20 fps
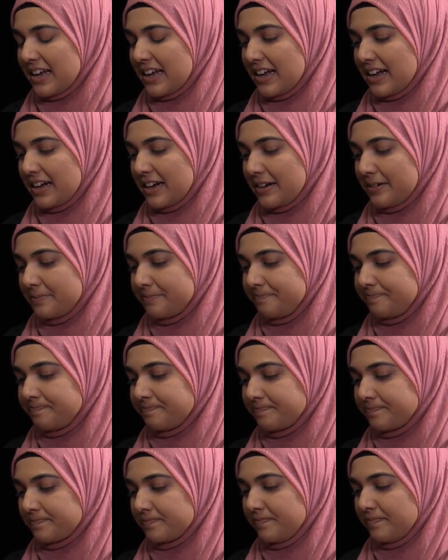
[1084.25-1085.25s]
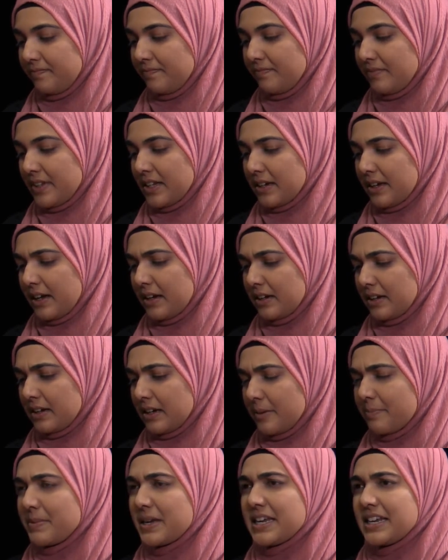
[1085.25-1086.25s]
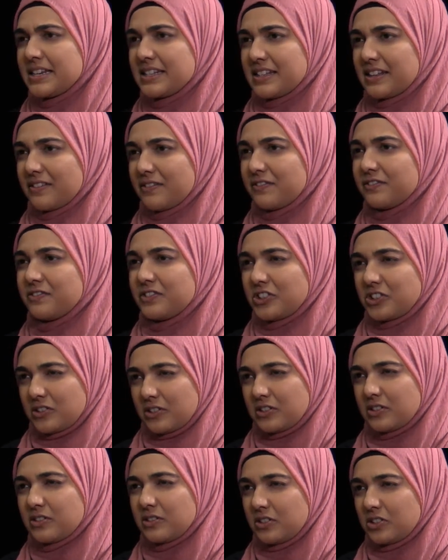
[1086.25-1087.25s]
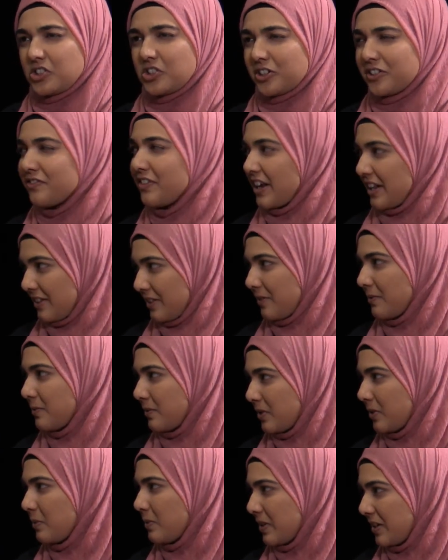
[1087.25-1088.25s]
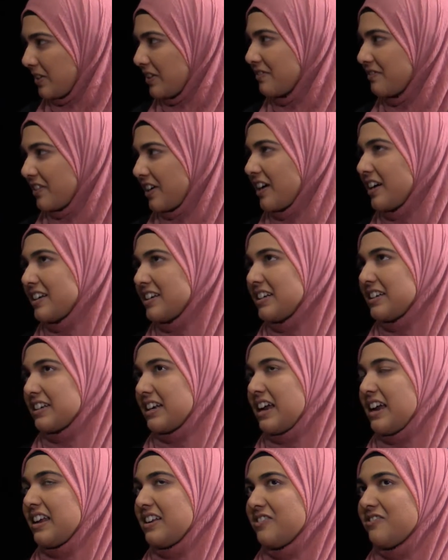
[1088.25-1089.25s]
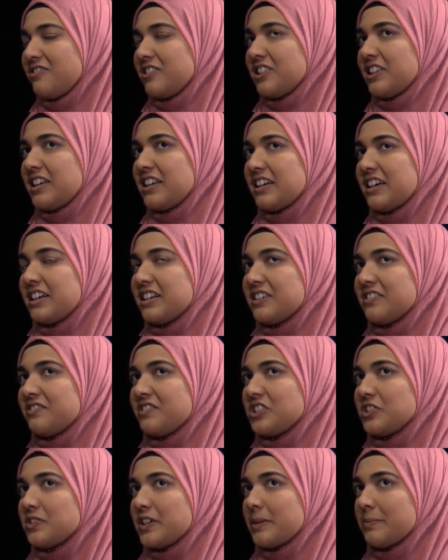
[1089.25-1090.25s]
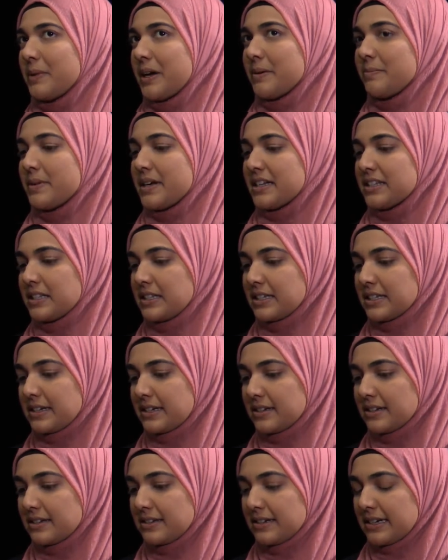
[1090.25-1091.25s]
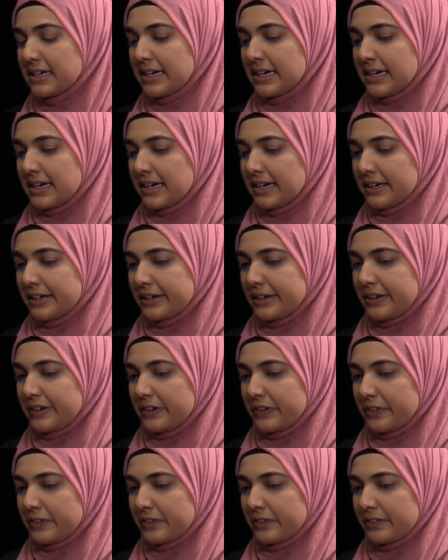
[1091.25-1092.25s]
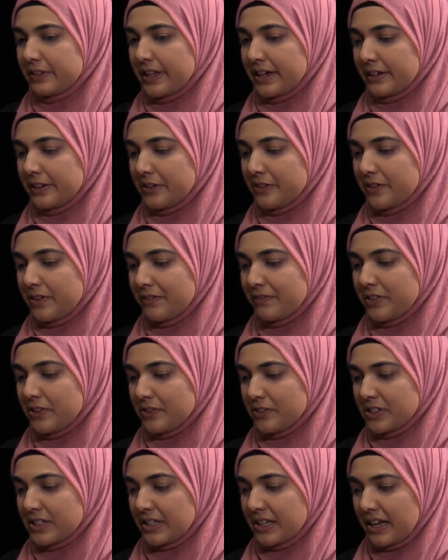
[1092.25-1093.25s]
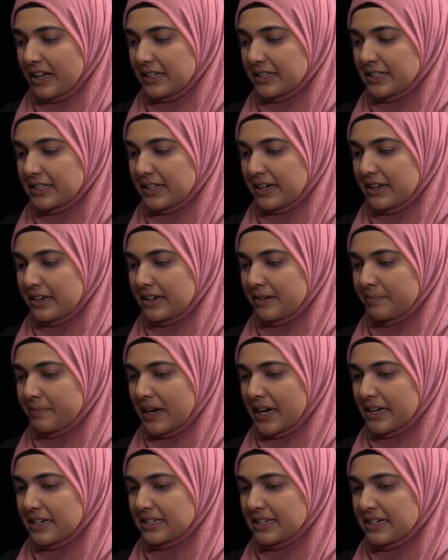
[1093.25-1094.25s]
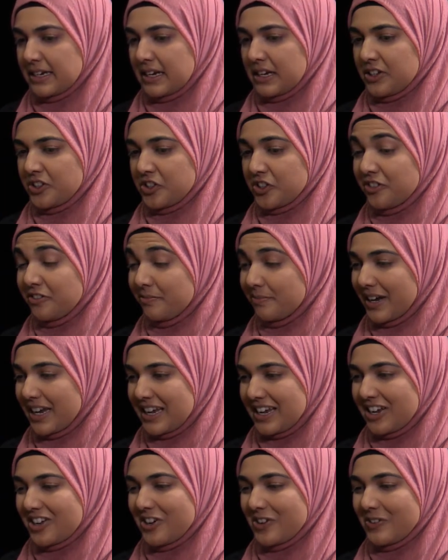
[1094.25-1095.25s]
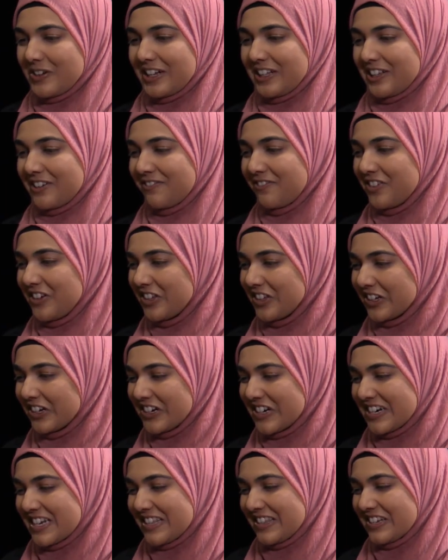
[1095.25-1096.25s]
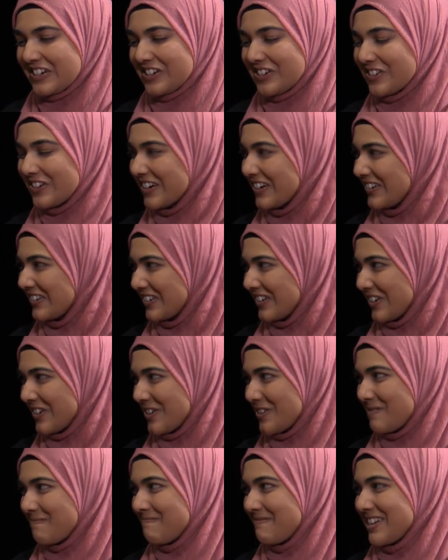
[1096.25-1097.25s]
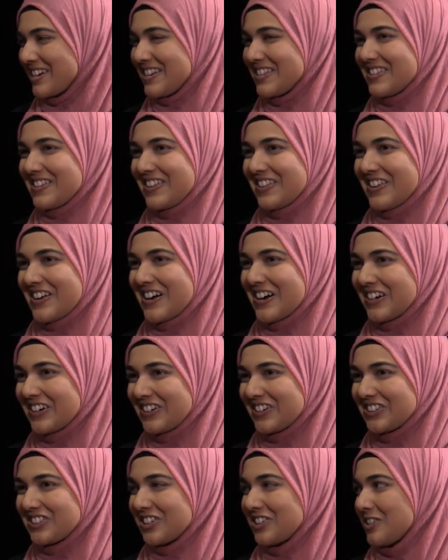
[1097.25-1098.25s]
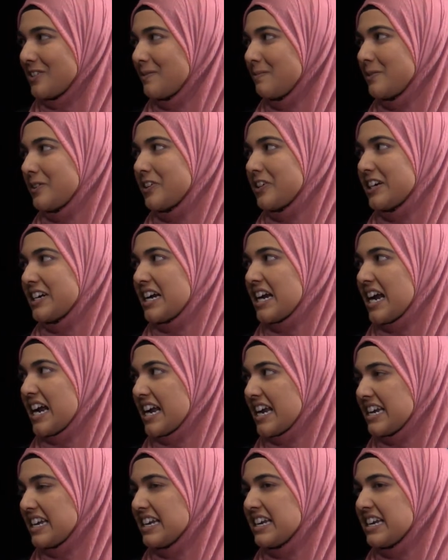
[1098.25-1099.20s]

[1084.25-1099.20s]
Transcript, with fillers: um, a, a, piece of serving the, the will of God and, and really kind of doing my best to you know, let go of those things that might serve my ego well and feel good in the short term, but in the longer term create